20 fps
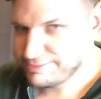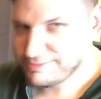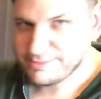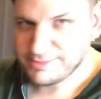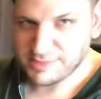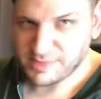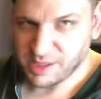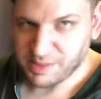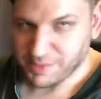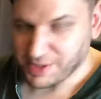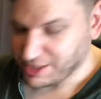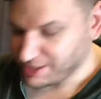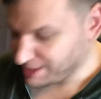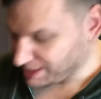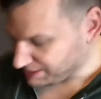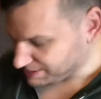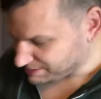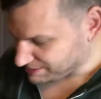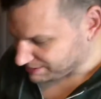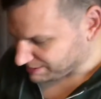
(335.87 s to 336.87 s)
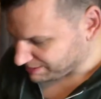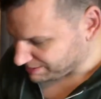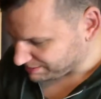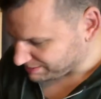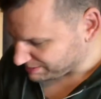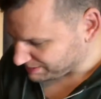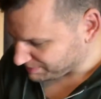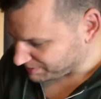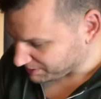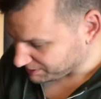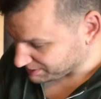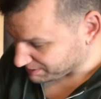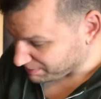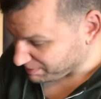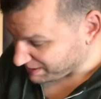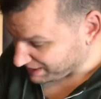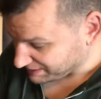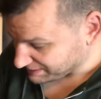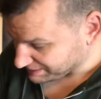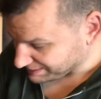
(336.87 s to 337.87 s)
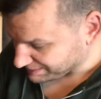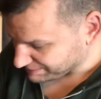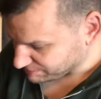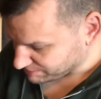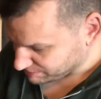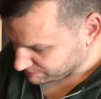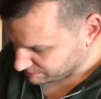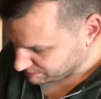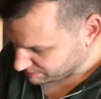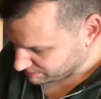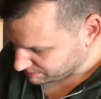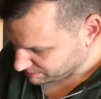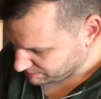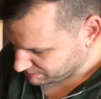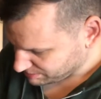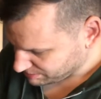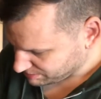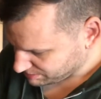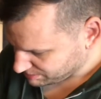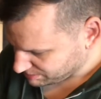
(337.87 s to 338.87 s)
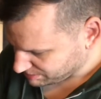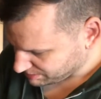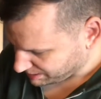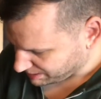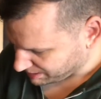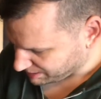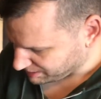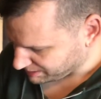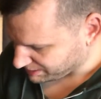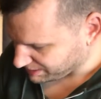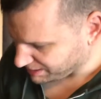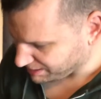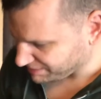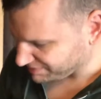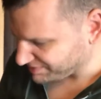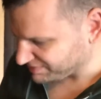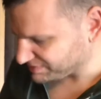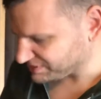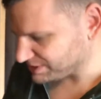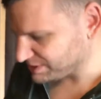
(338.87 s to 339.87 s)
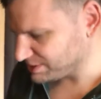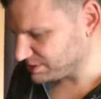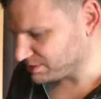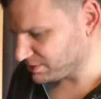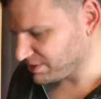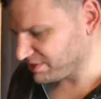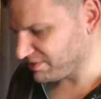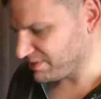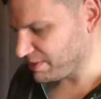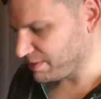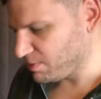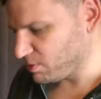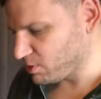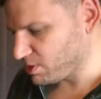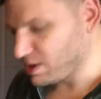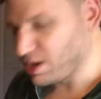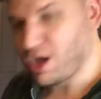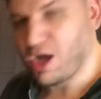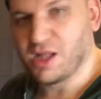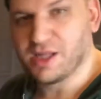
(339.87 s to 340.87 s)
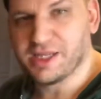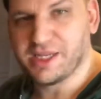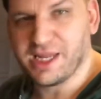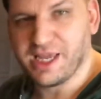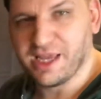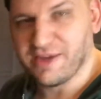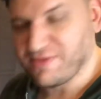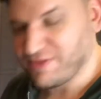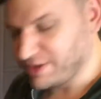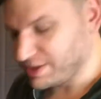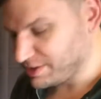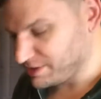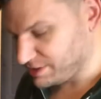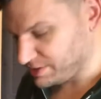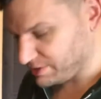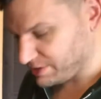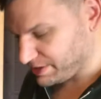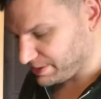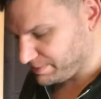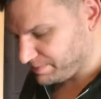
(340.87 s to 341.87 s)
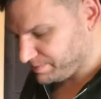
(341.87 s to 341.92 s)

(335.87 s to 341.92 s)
nutmeg smells amazing, and it kind of gives it sort of a more holiday feel to it.